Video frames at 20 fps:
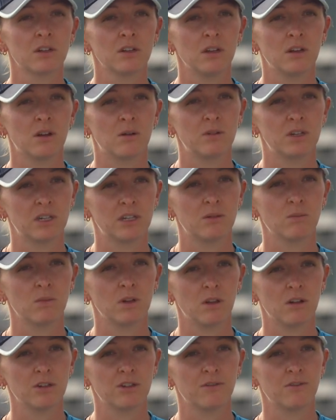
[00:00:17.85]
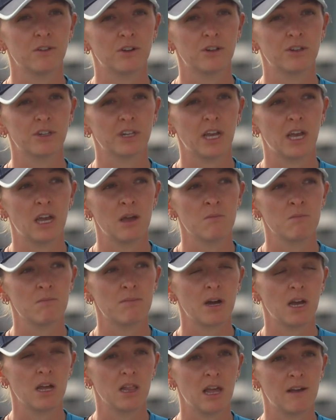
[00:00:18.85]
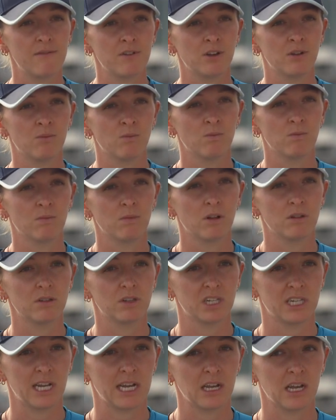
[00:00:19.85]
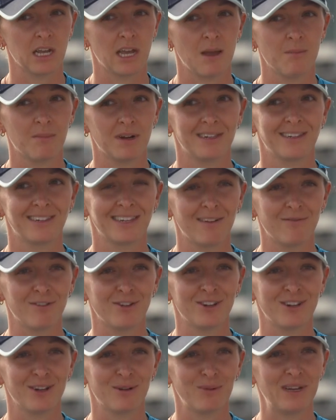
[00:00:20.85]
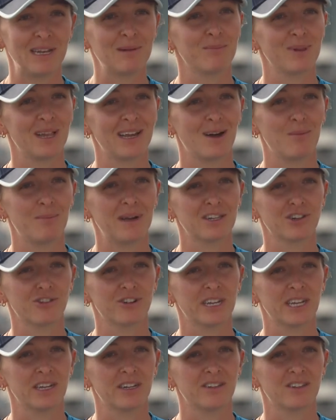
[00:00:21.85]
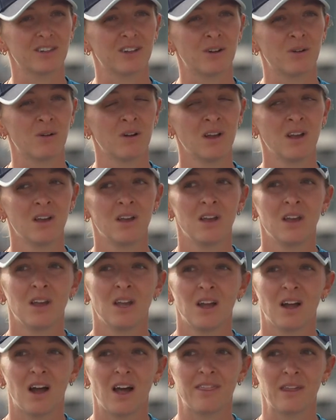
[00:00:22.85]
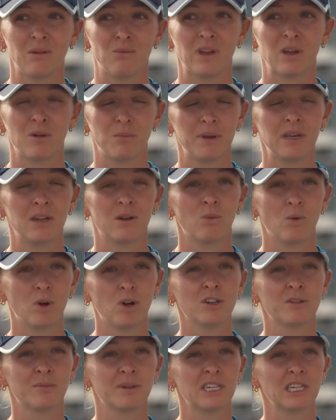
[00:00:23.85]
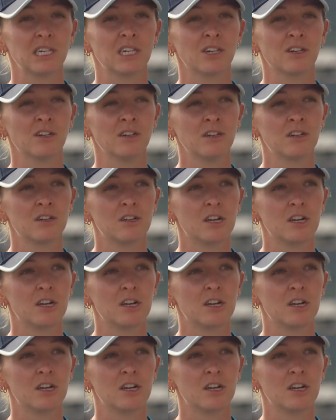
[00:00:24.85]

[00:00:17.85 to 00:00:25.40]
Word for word: You know, we, we lost the first game by 11 and lost the second game by 7 and we didn't play our best cricket. So I think we could be in a worse position.